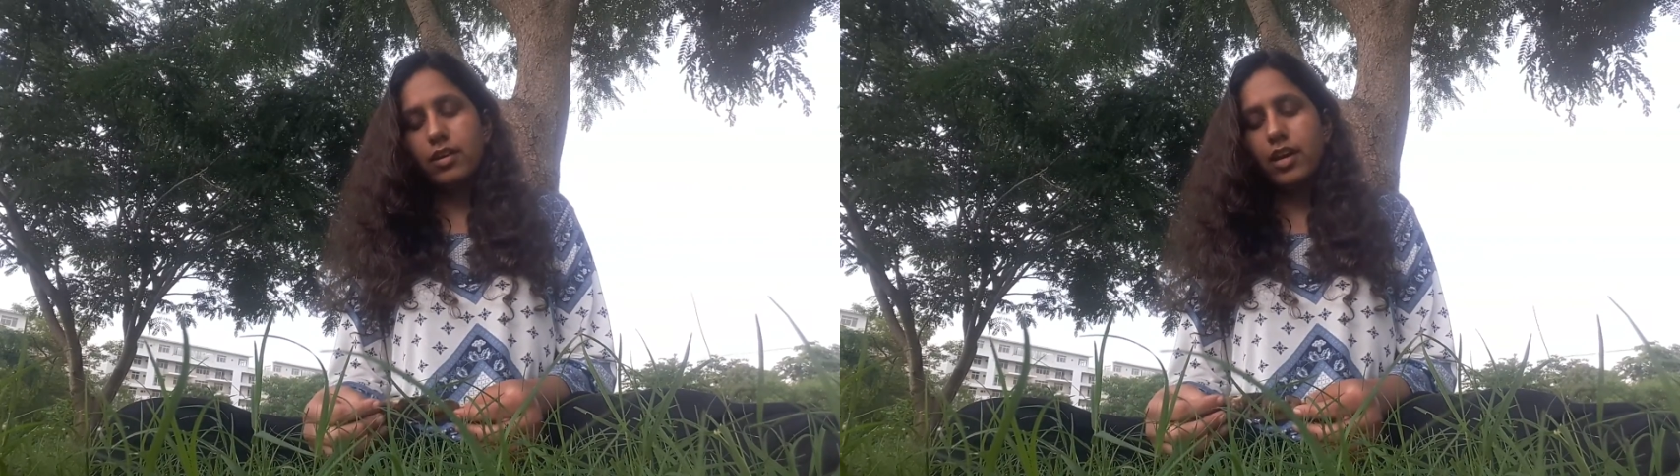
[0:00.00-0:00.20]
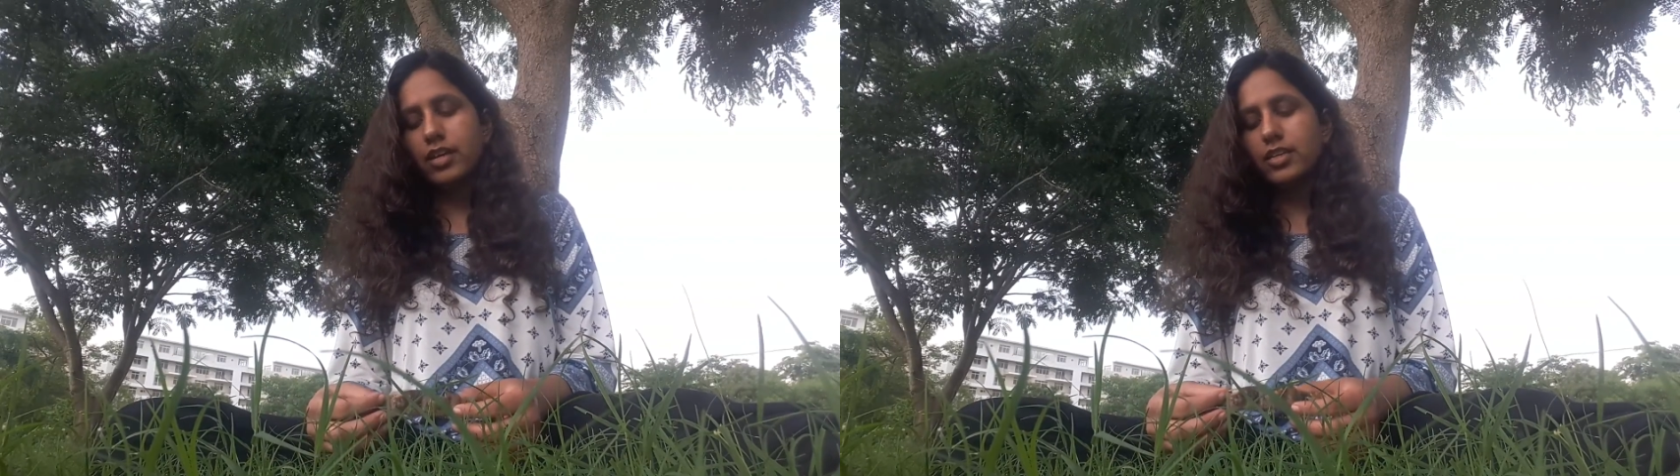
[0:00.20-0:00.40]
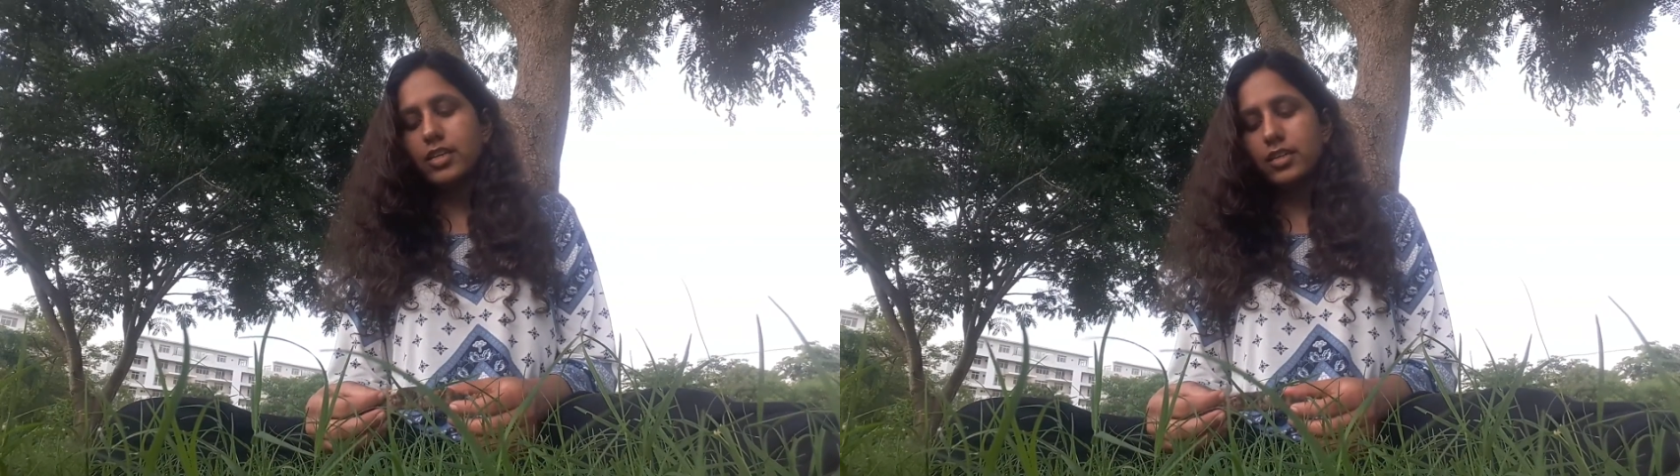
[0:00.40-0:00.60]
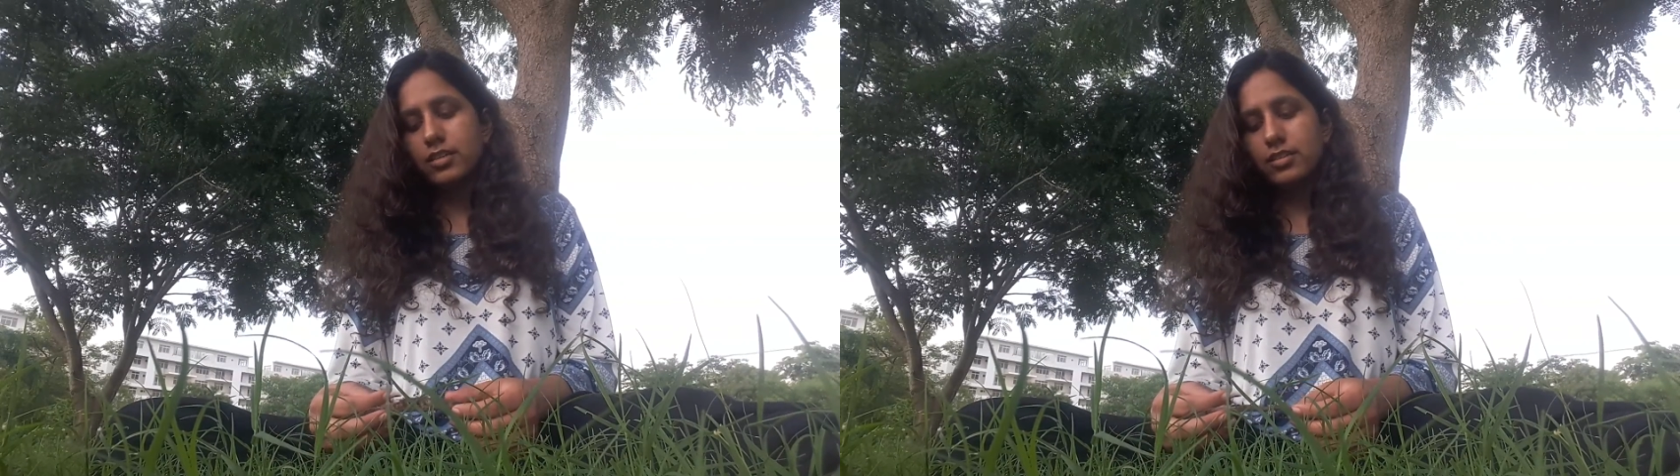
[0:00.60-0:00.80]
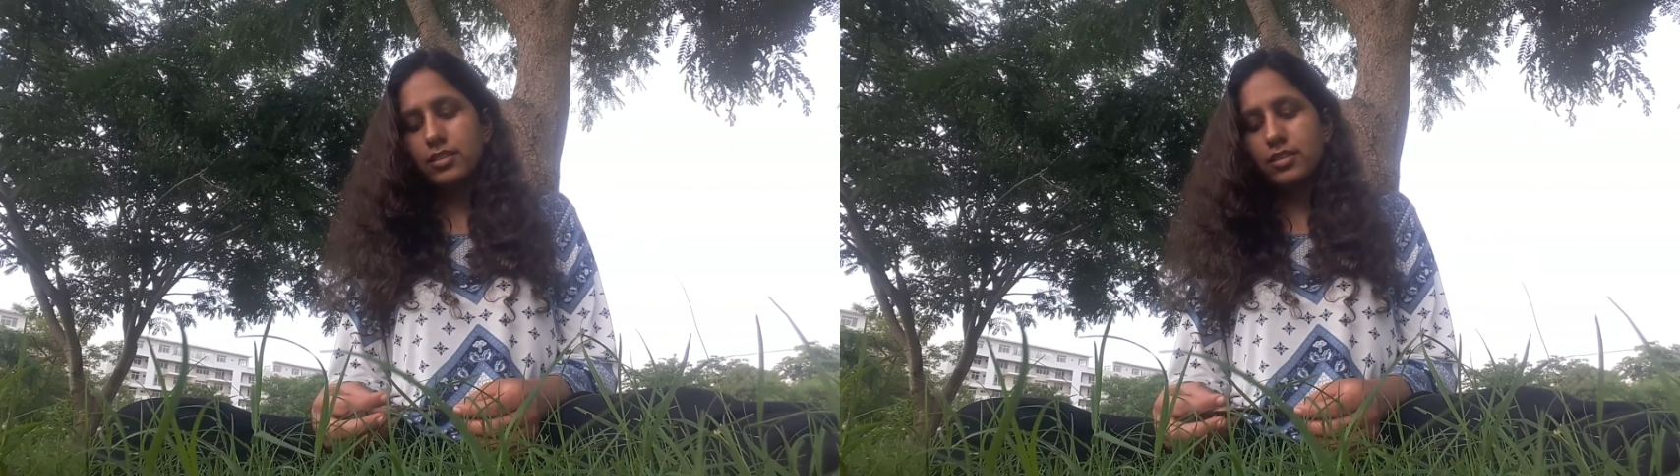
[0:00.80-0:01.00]

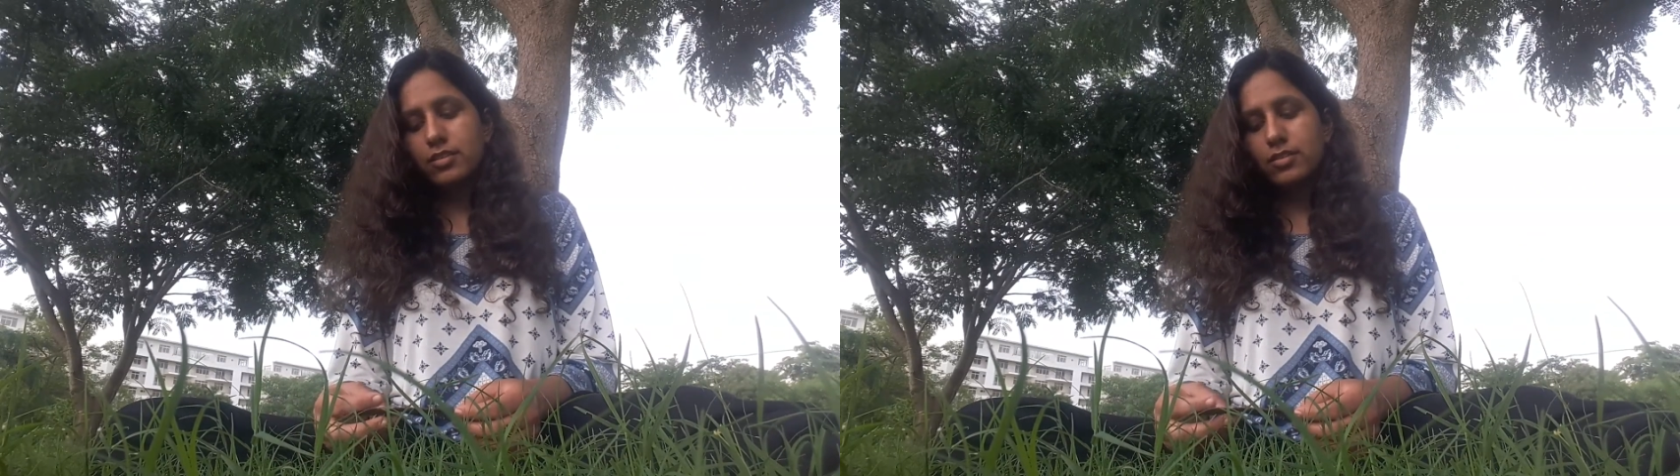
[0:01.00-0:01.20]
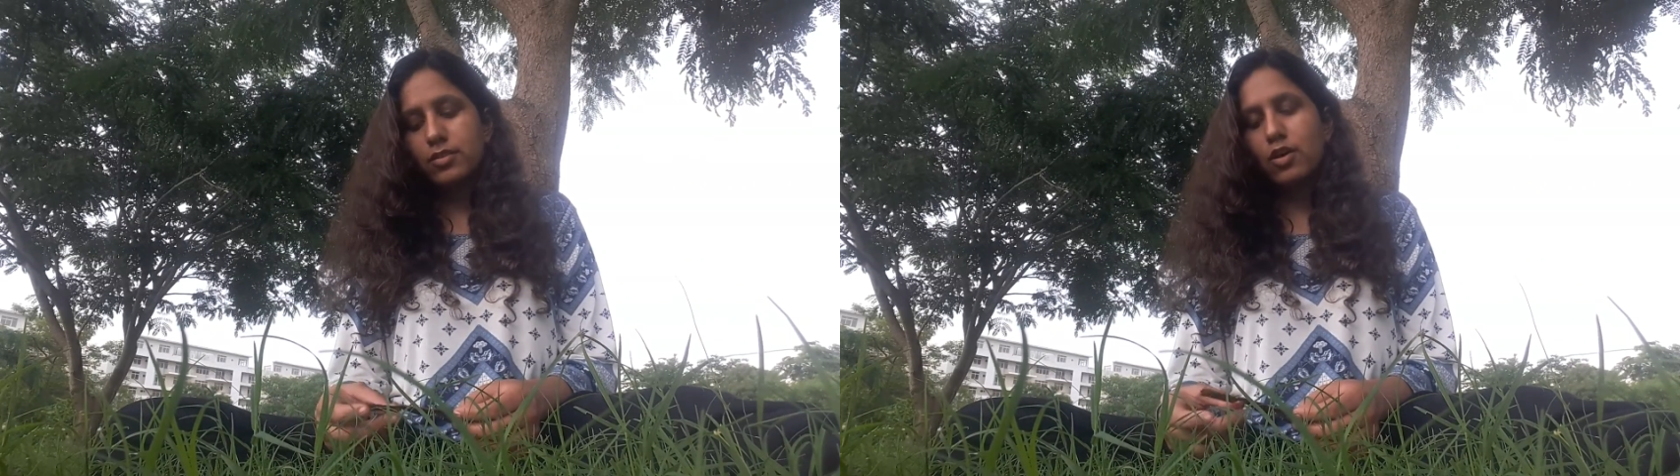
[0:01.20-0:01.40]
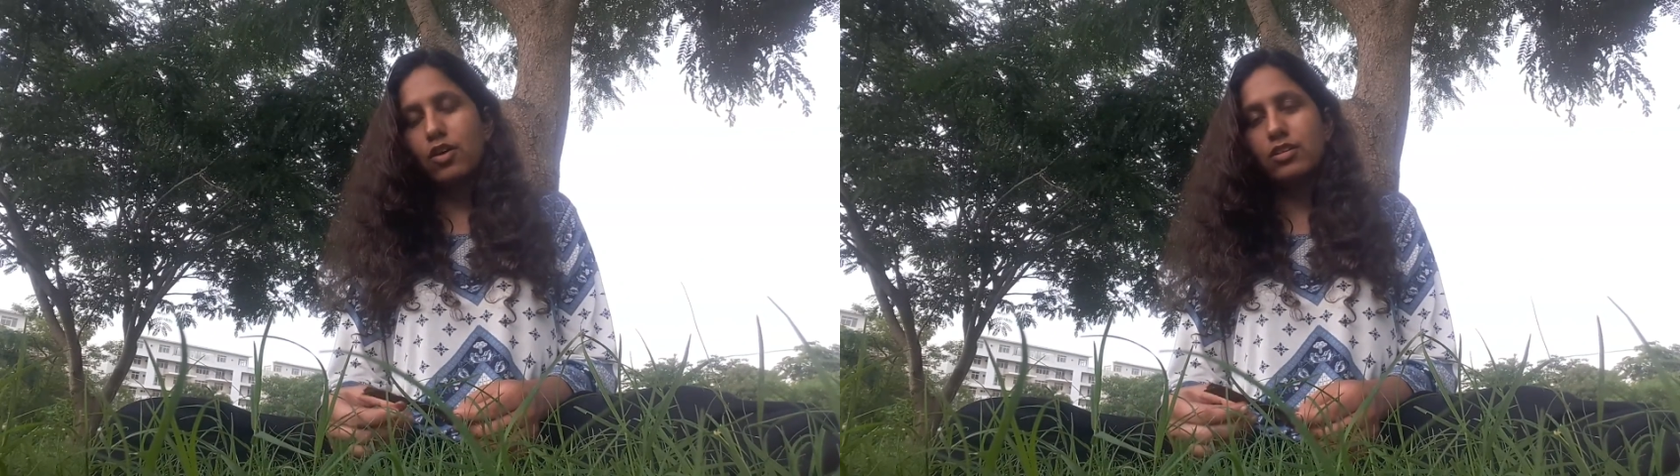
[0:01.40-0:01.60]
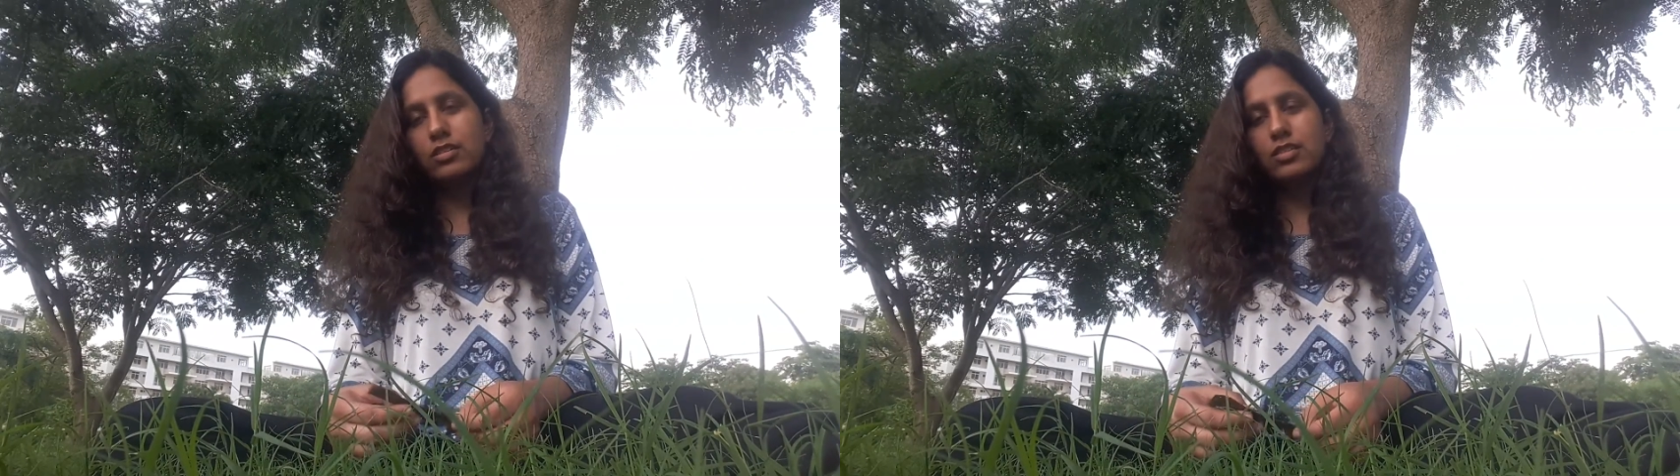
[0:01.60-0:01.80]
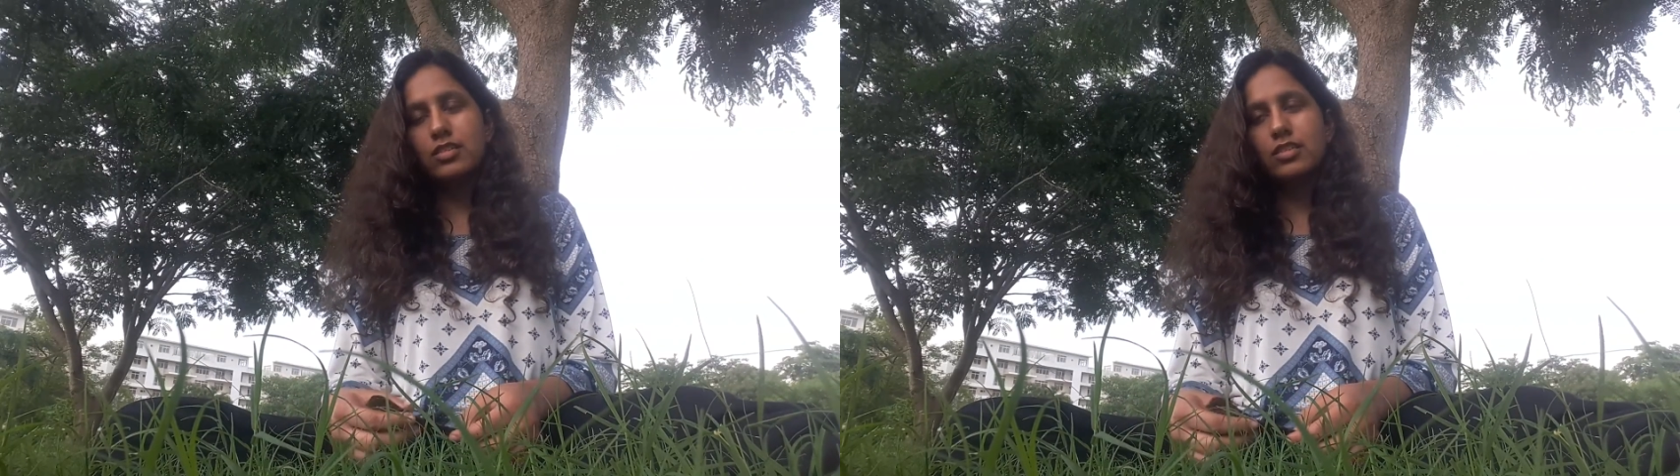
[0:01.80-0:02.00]
ideas,
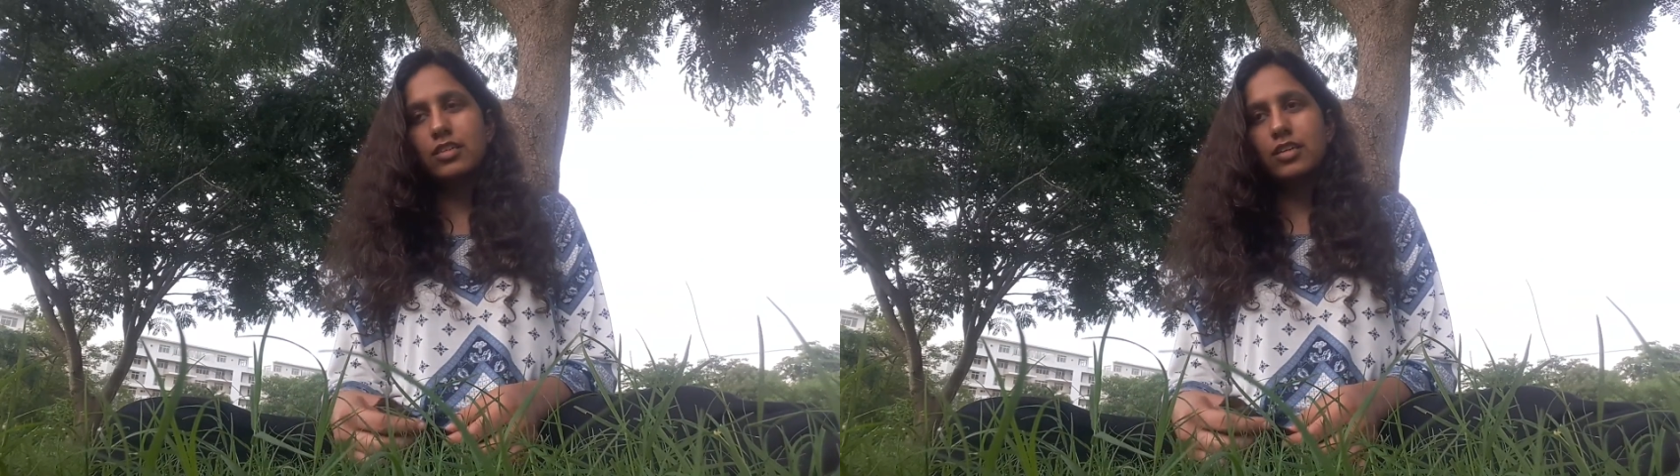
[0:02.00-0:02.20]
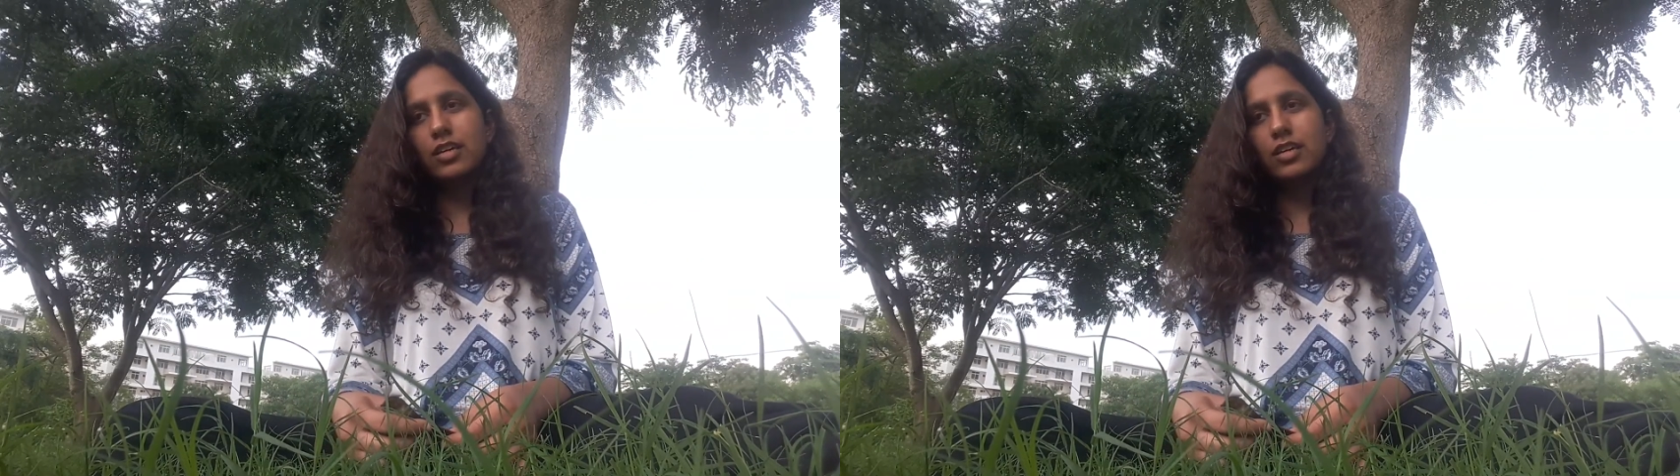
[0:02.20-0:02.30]
thoughts.